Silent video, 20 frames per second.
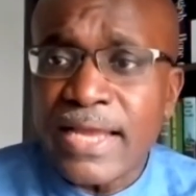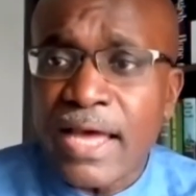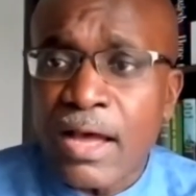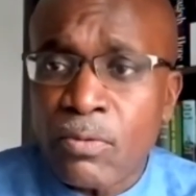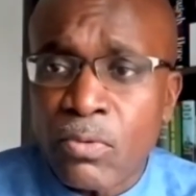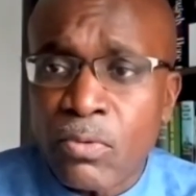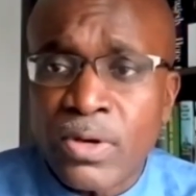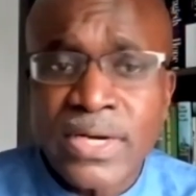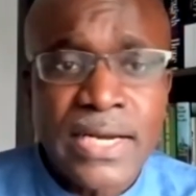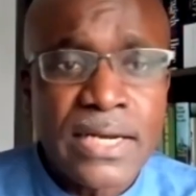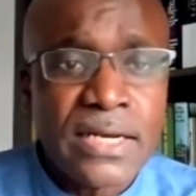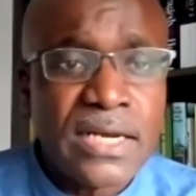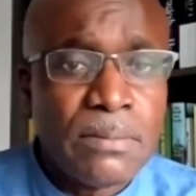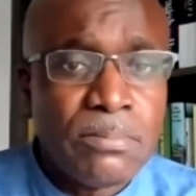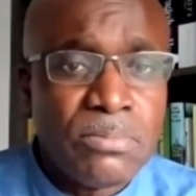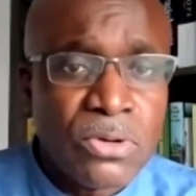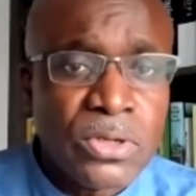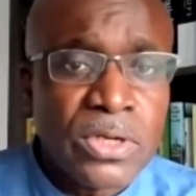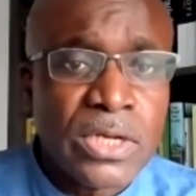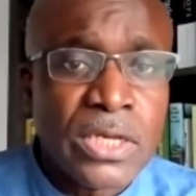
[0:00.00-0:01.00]
I want the
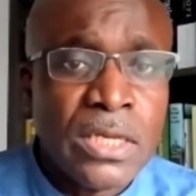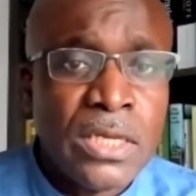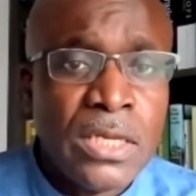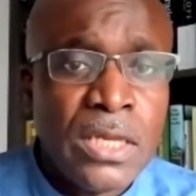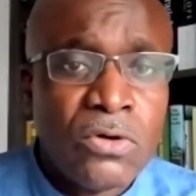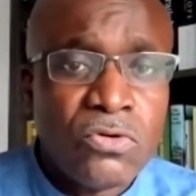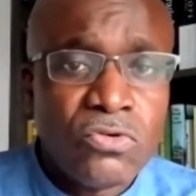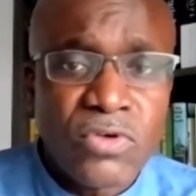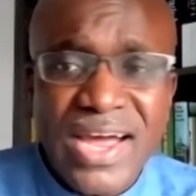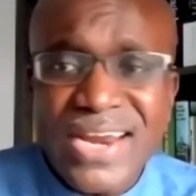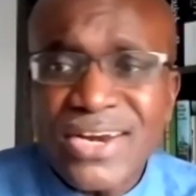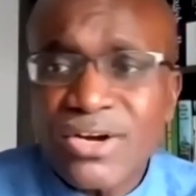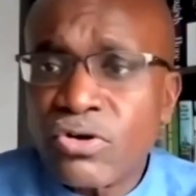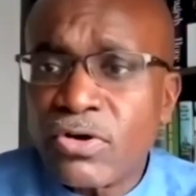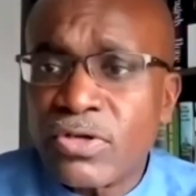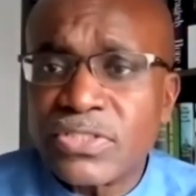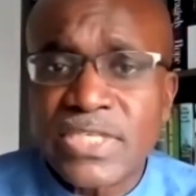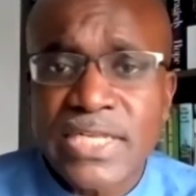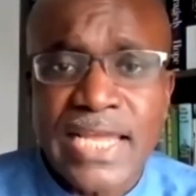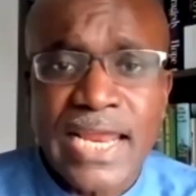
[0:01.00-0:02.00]
book right
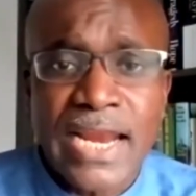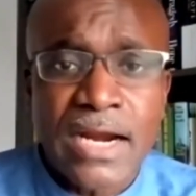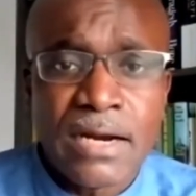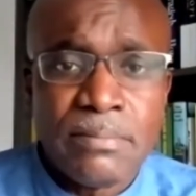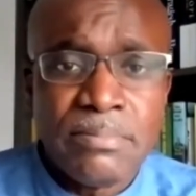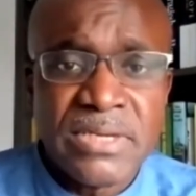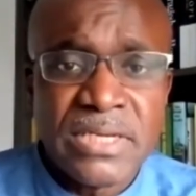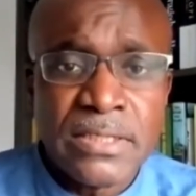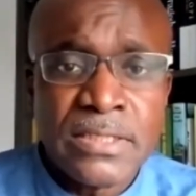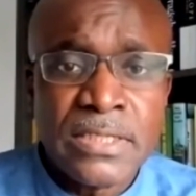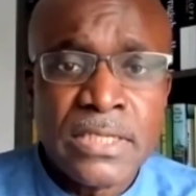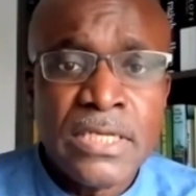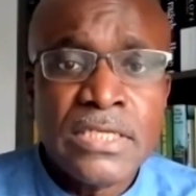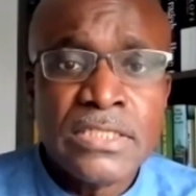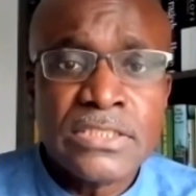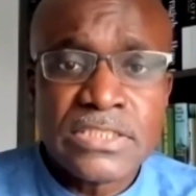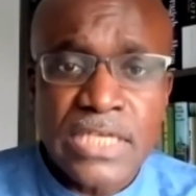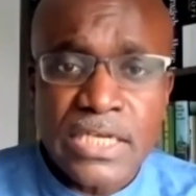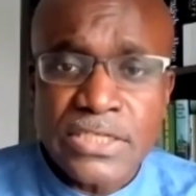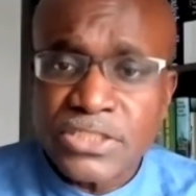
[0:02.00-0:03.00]
across the Caribbean,
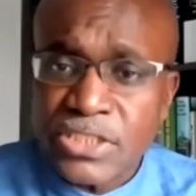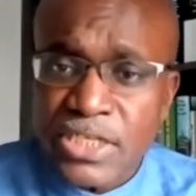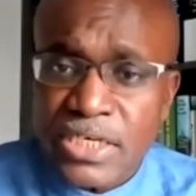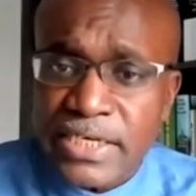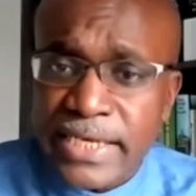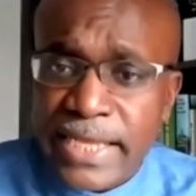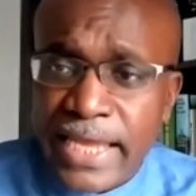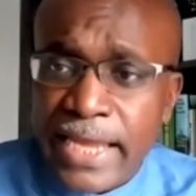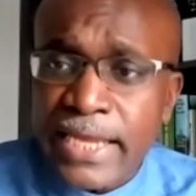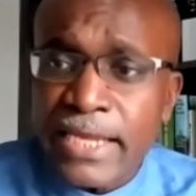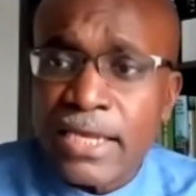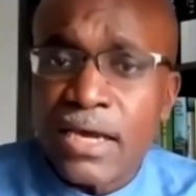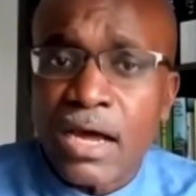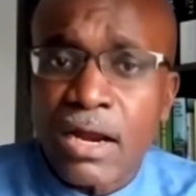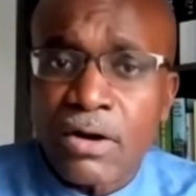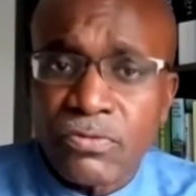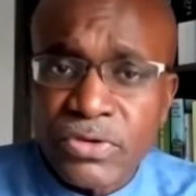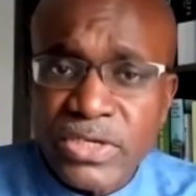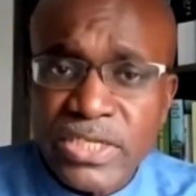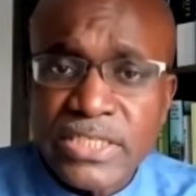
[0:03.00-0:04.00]
such that they
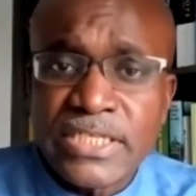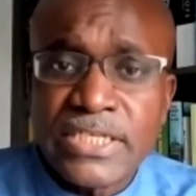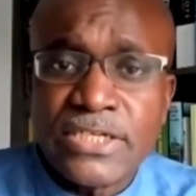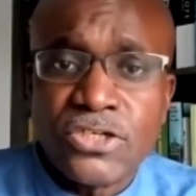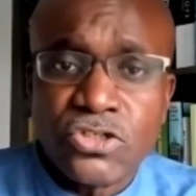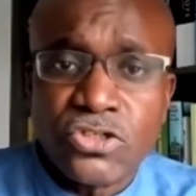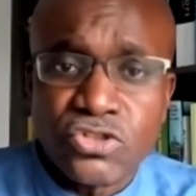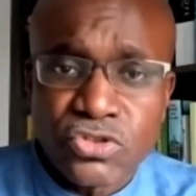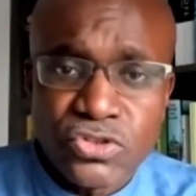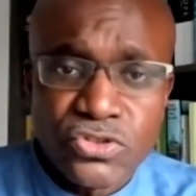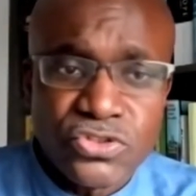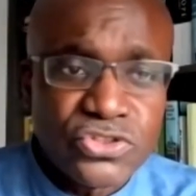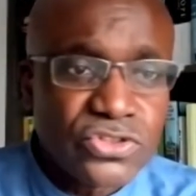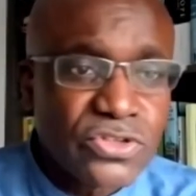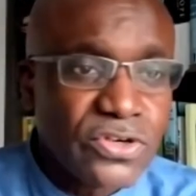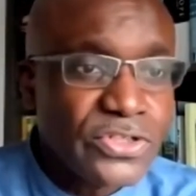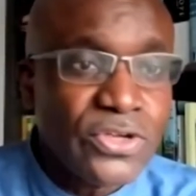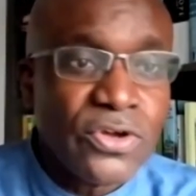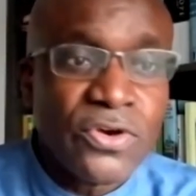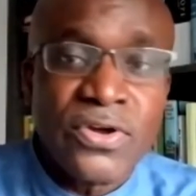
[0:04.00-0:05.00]
are reading the true
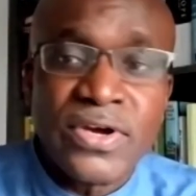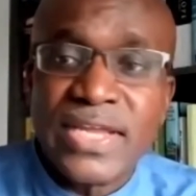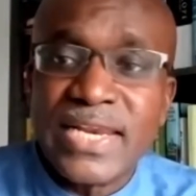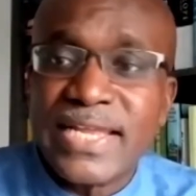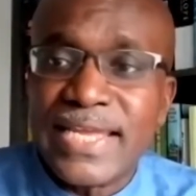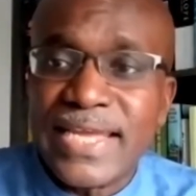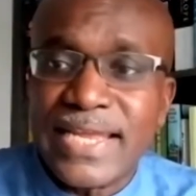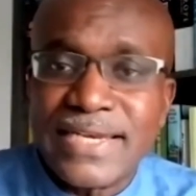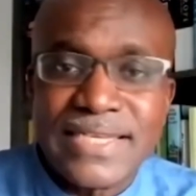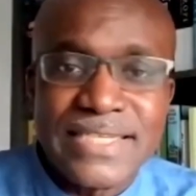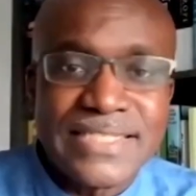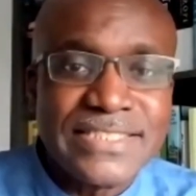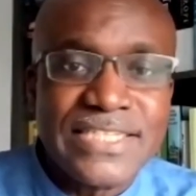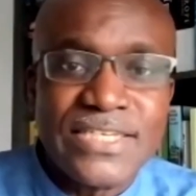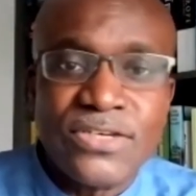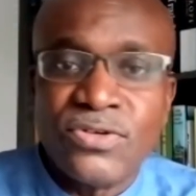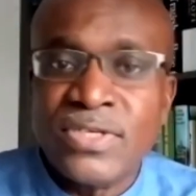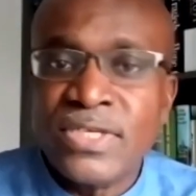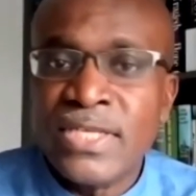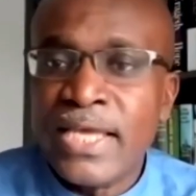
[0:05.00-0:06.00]
story. You're not going to get this
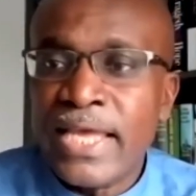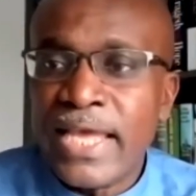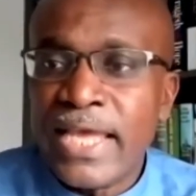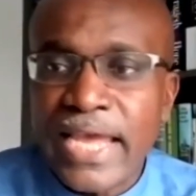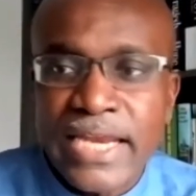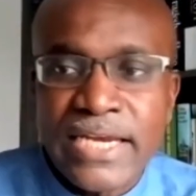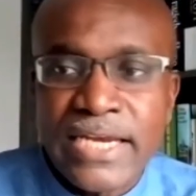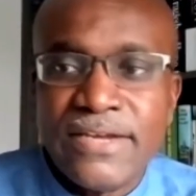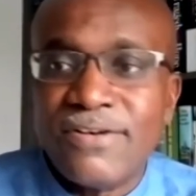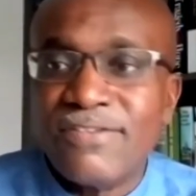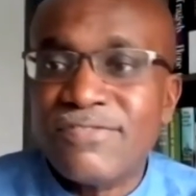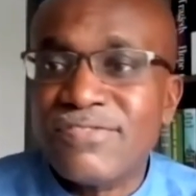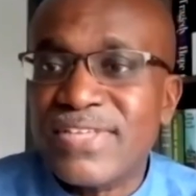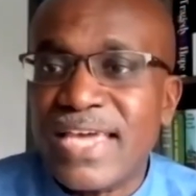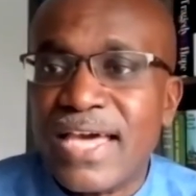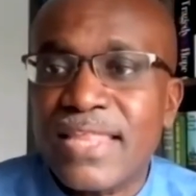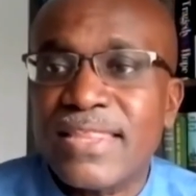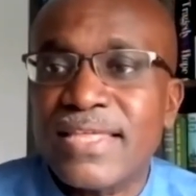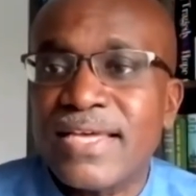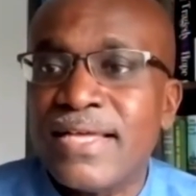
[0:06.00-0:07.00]
in any of the
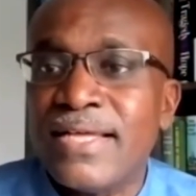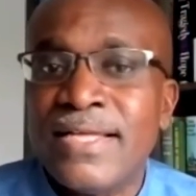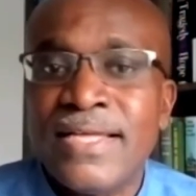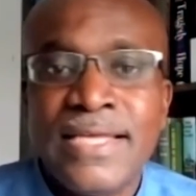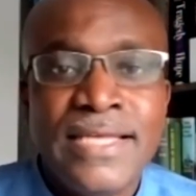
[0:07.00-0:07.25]
other